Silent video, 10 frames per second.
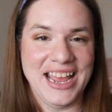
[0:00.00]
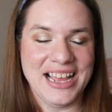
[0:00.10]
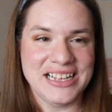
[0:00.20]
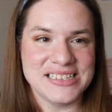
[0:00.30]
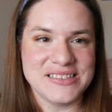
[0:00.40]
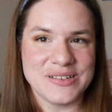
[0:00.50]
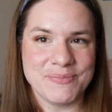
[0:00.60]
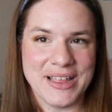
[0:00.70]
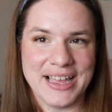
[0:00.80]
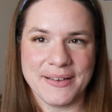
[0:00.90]
And so
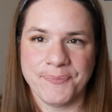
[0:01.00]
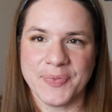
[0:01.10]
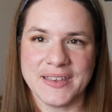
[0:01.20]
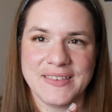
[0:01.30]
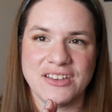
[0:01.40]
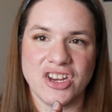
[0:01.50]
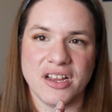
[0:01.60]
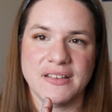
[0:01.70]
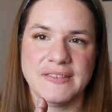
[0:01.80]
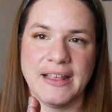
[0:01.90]
I'm like, because they
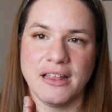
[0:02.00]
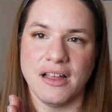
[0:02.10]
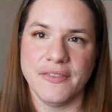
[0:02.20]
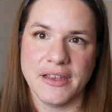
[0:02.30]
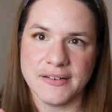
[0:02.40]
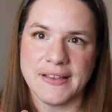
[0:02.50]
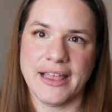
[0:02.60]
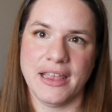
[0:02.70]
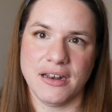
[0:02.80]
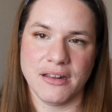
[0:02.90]
sell it on their
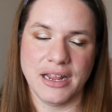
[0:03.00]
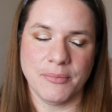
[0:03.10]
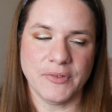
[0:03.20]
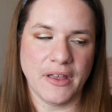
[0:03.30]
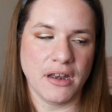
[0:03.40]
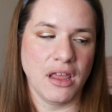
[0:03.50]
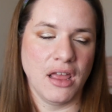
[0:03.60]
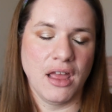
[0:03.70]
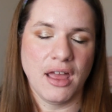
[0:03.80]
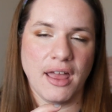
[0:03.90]
site and on Amazon.
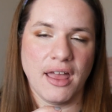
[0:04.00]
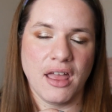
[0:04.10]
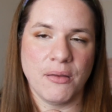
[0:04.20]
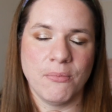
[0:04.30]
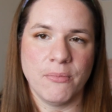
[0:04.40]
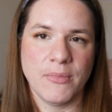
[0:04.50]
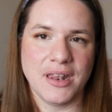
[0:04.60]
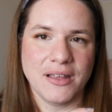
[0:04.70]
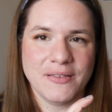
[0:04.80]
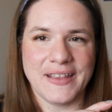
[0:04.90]
And
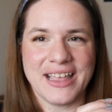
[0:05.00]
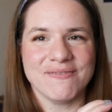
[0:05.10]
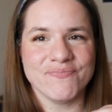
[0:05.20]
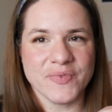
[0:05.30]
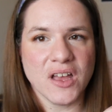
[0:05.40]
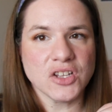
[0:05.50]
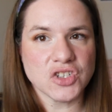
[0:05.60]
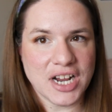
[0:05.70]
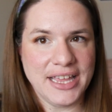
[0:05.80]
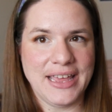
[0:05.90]
I was like, I'll
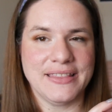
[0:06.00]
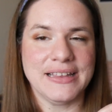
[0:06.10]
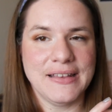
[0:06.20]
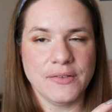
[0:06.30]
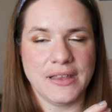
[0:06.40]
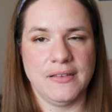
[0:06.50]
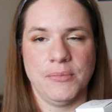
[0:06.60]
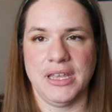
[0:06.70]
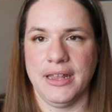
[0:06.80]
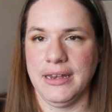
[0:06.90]
try that. That sounds like
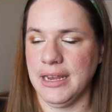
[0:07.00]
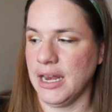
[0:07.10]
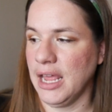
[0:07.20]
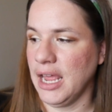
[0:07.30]
something I need.